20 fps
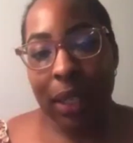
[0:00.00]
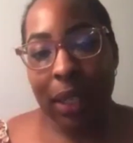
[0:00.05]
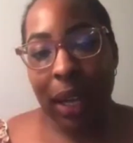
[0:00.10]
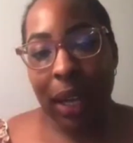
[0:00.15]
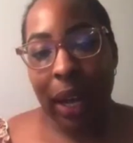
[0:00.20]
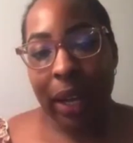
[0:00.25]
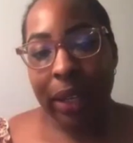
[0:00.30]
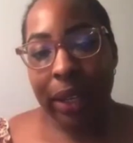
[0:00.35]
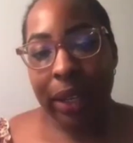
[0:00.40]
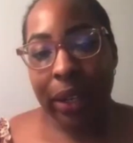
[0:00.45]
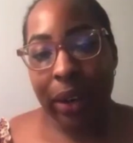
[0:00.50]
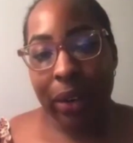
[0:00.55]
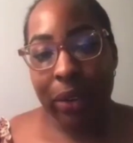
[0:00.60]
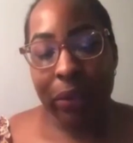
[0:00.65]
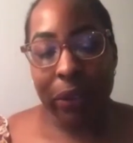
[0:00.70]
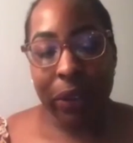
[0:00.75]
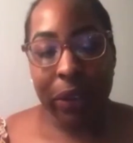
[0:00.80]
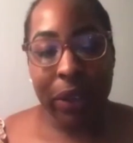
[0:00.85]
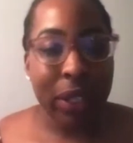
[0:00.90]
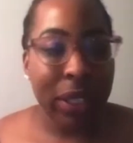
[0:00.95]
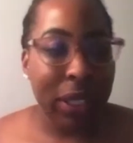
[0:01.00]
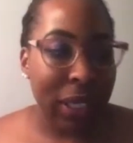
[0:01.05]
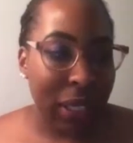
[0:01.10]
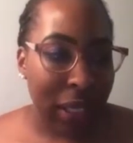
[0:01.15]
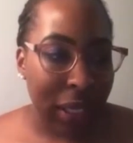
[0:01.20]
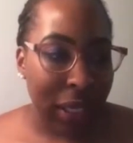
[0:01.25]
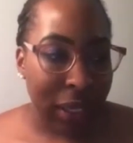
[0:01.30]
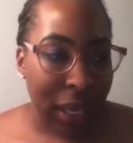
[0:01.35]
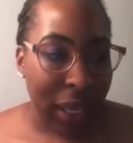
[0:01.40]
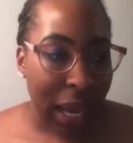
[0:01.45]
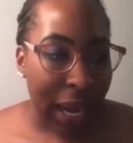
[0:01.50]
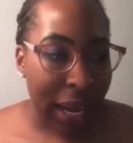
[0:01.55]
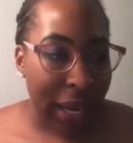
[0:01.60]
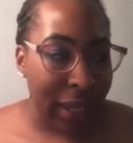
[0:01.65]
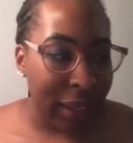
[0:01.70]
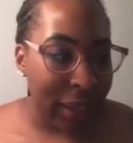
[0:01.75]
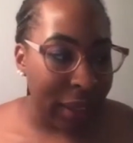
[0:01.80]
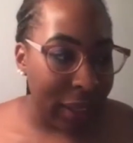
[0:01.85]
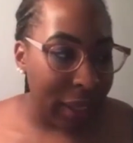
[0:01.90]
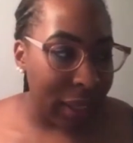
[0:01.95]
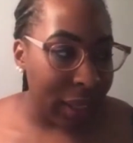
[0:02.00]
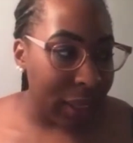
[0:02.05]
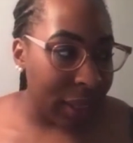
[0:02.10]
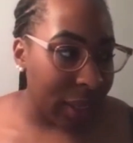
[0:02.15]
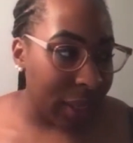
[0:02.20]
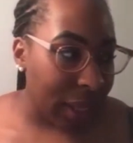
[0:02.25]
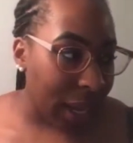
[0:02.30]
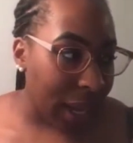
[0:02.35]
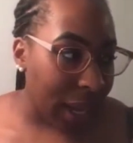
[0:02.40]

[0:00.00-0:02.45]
I could go first. I think